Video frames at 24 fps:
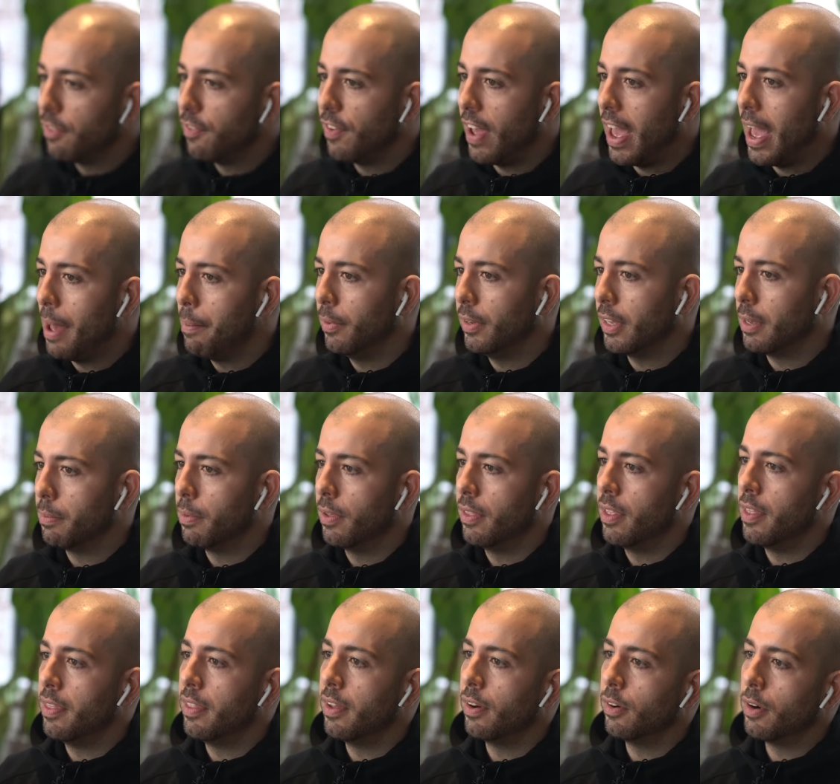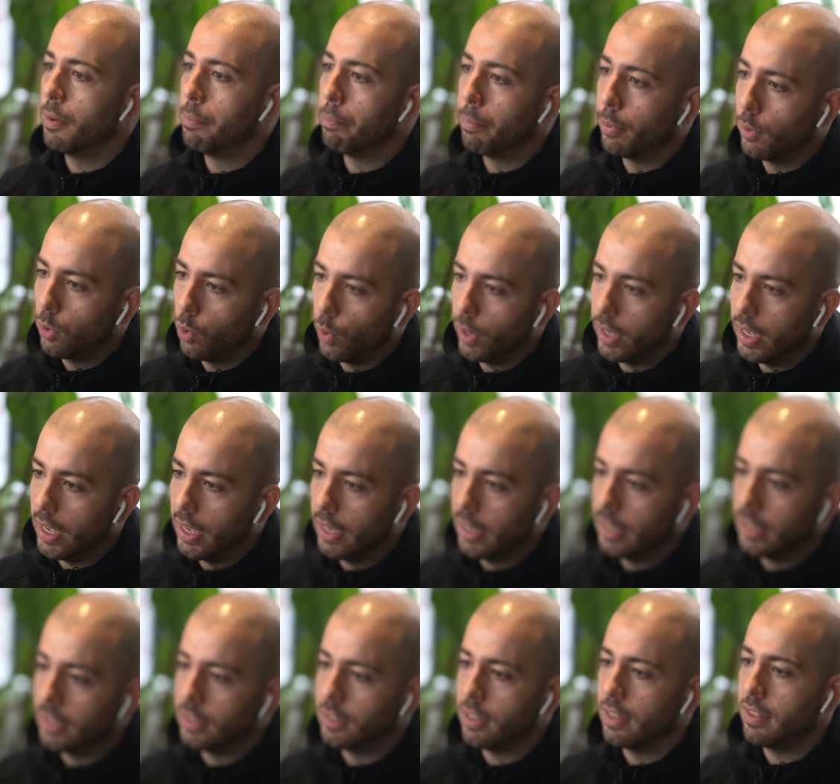family, but then their
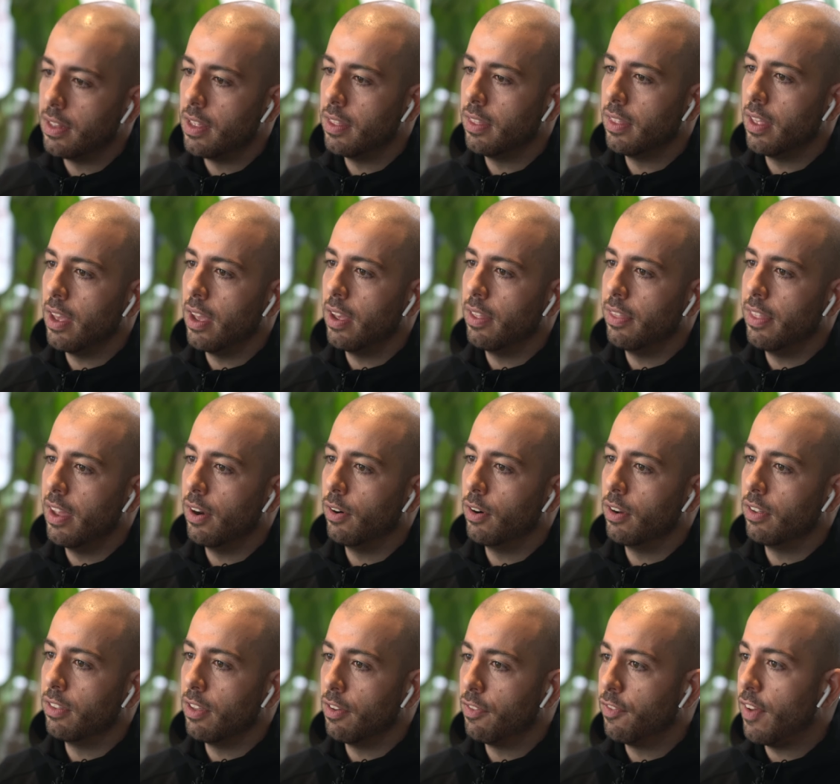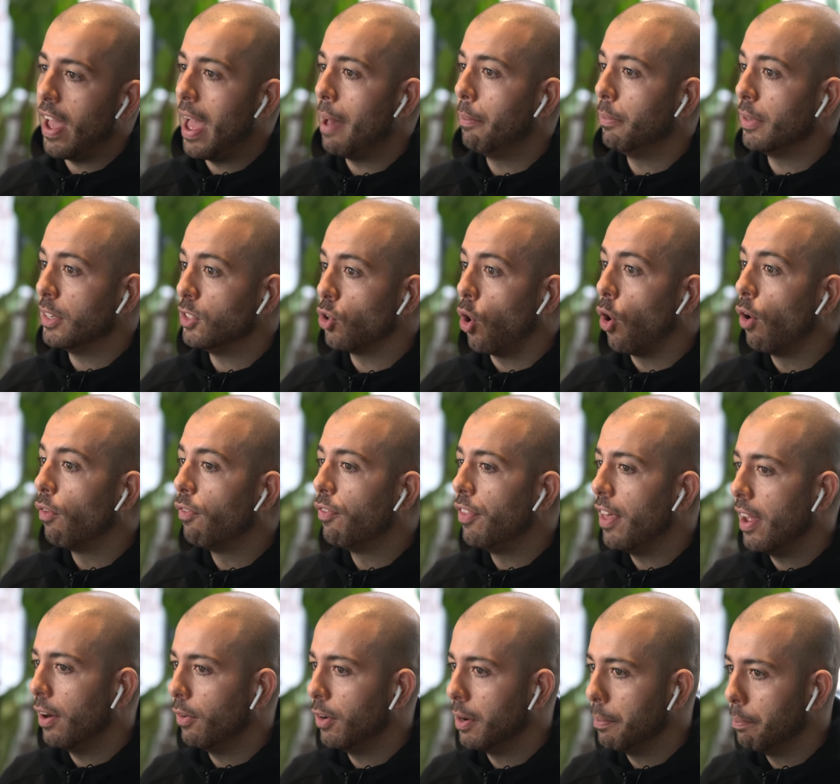employees, and then their, their, the families of
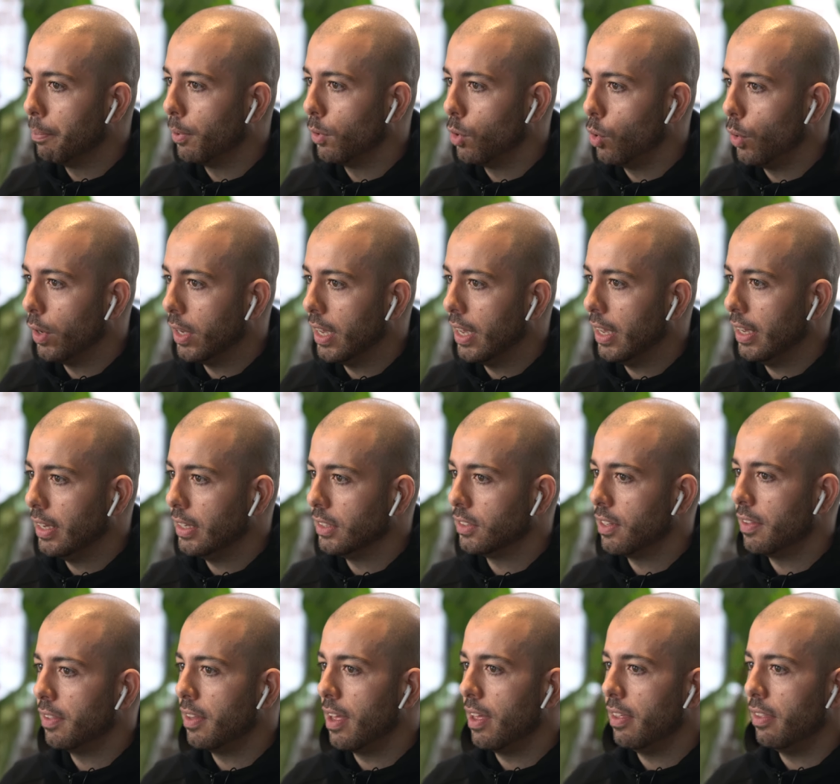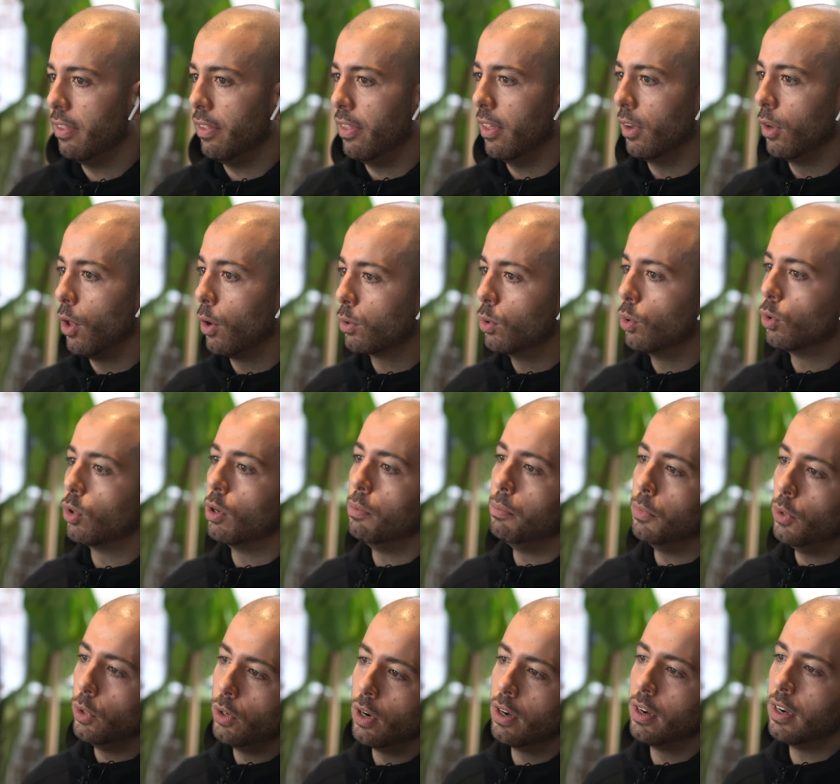their employees, and then the local
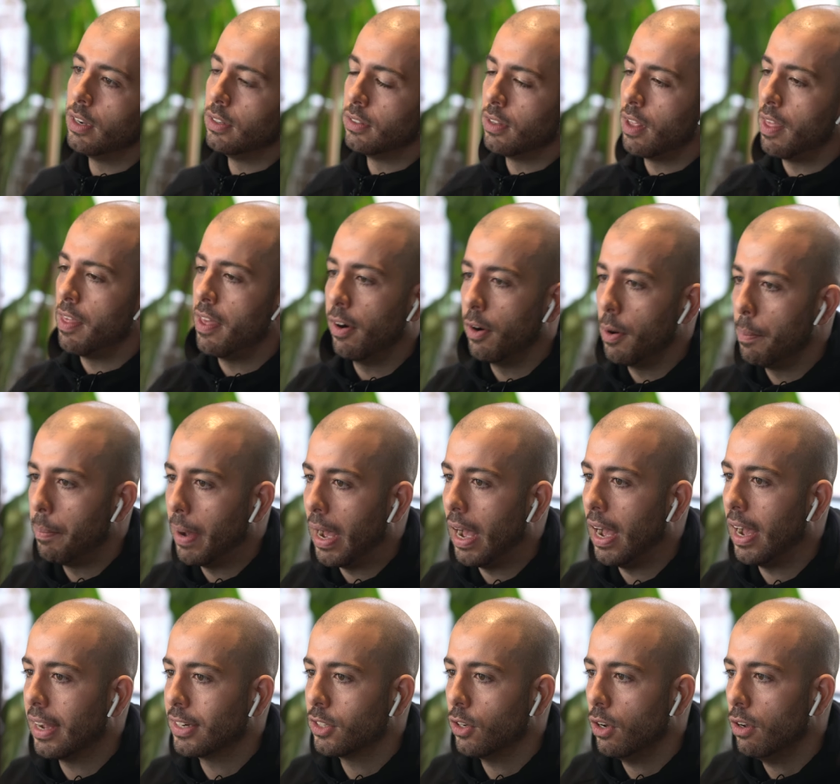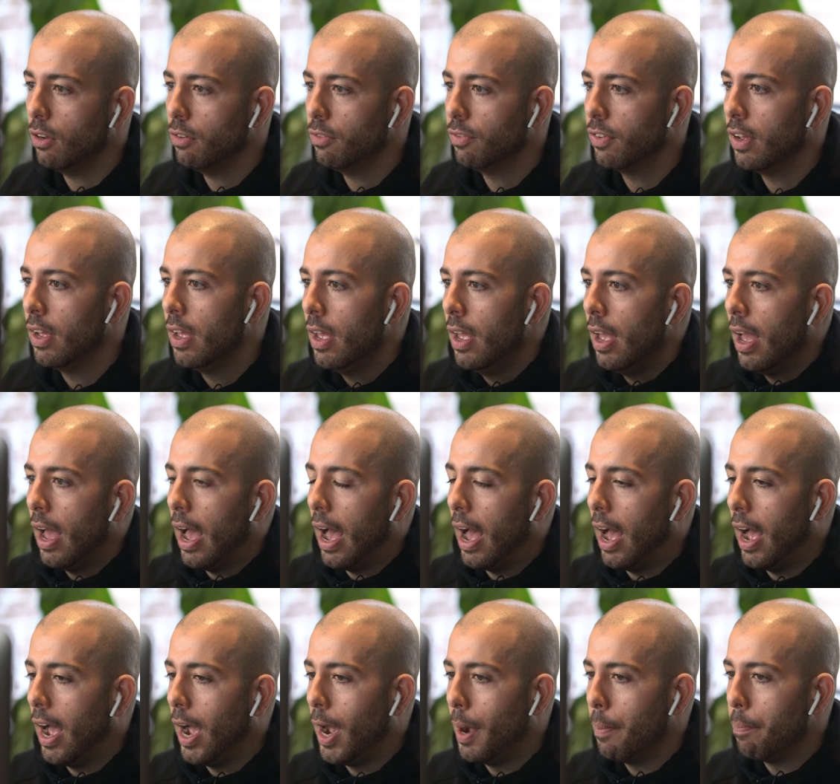communities that they're a part of.
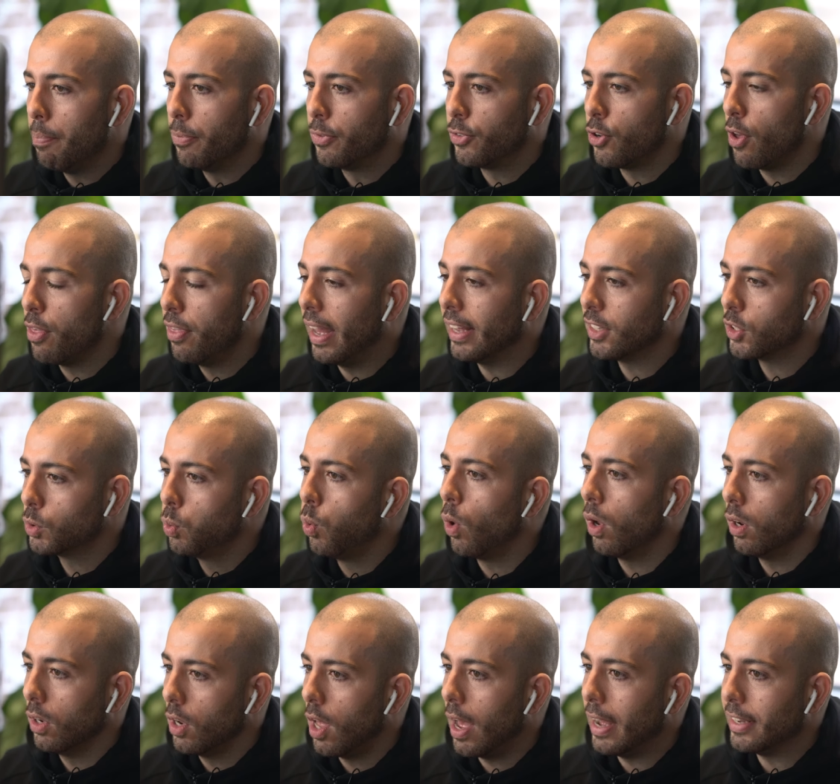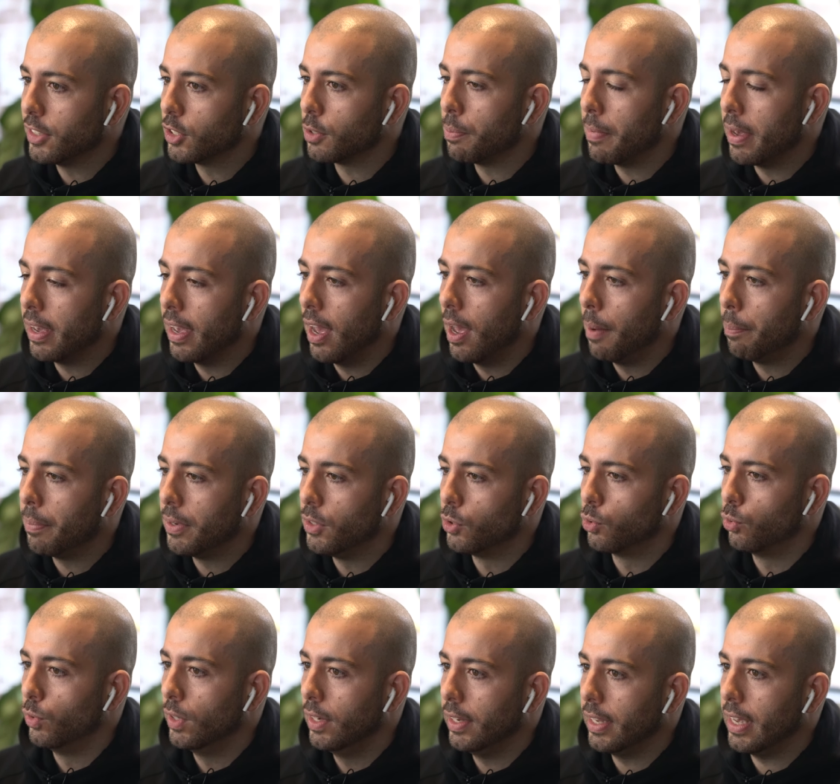Um, so that's what lights me up,
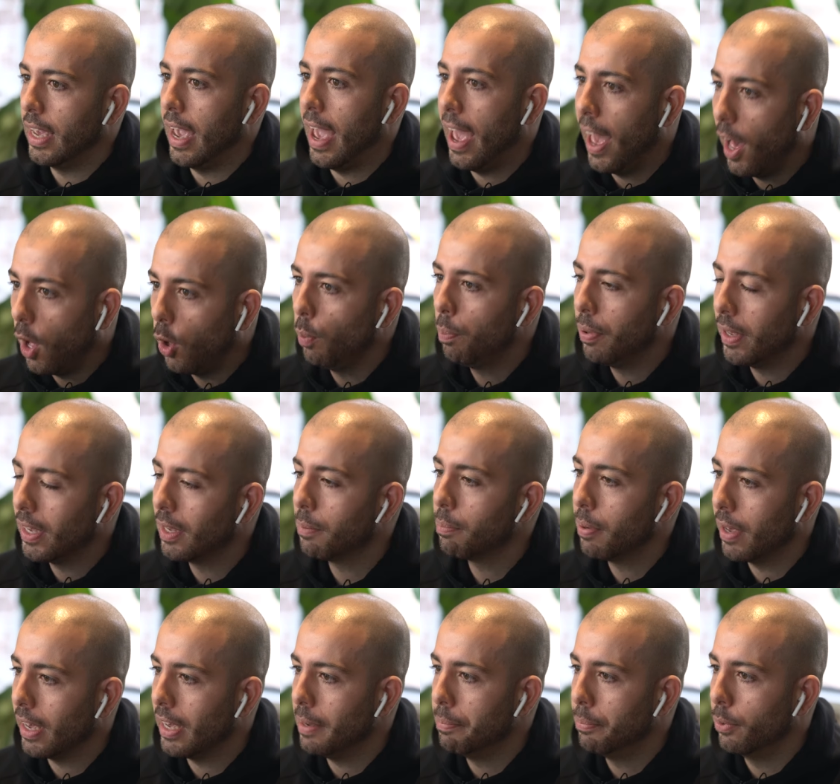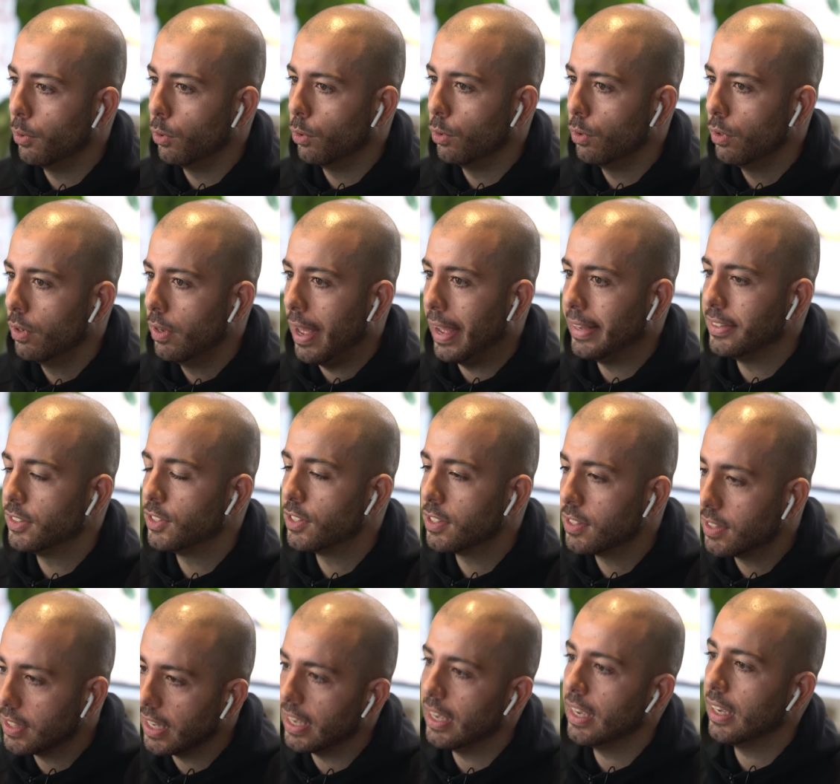is really helping people and
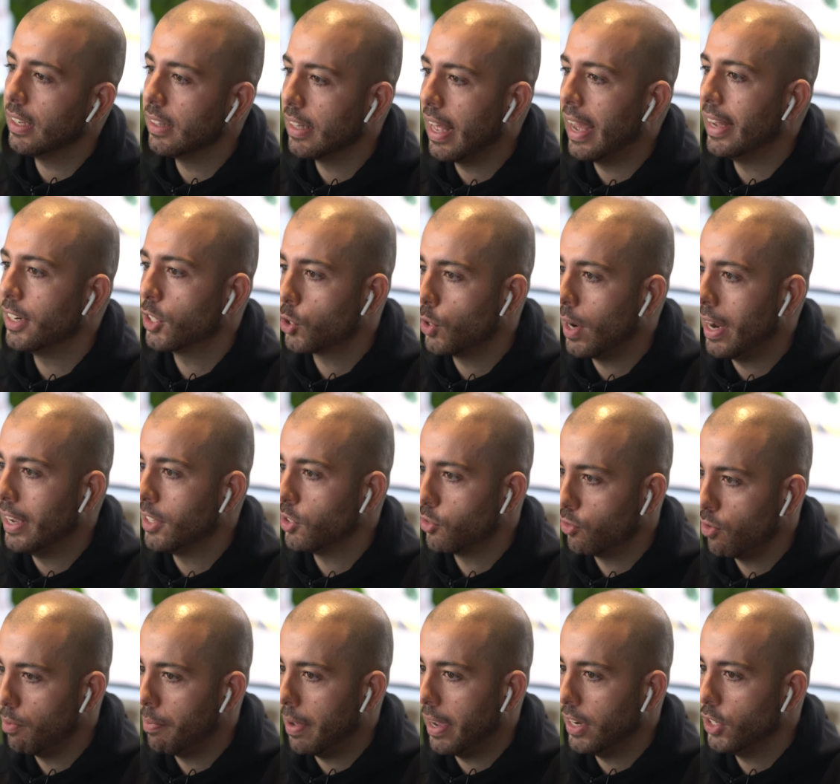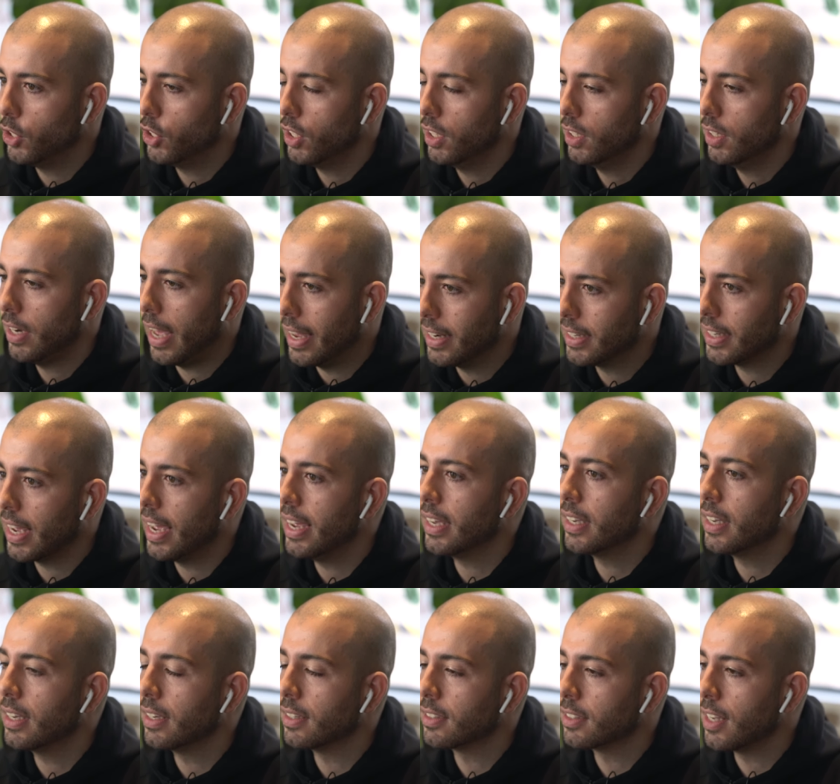seeing that transformation and
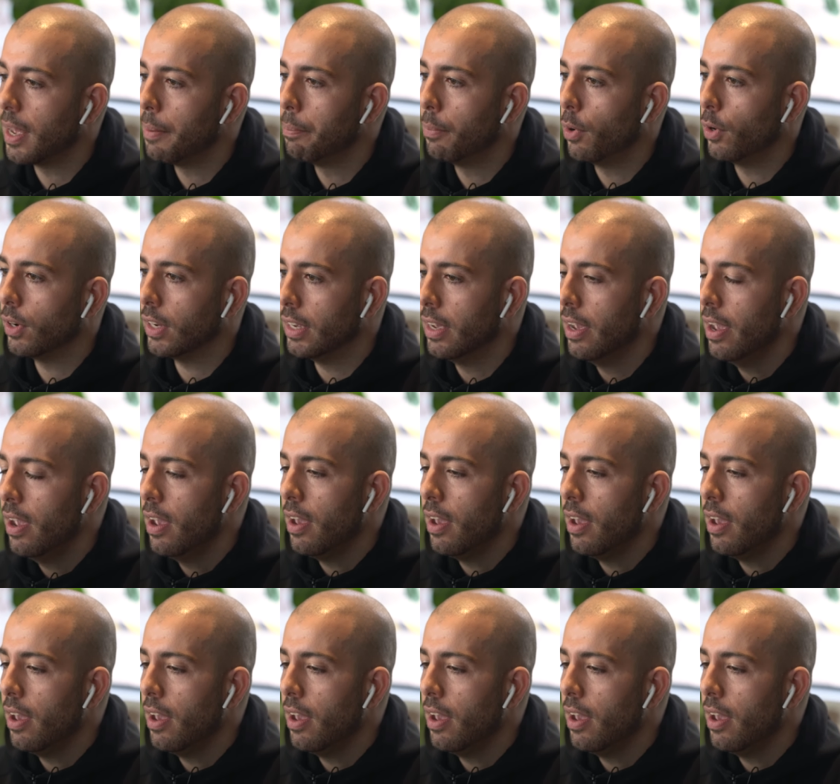taking somebody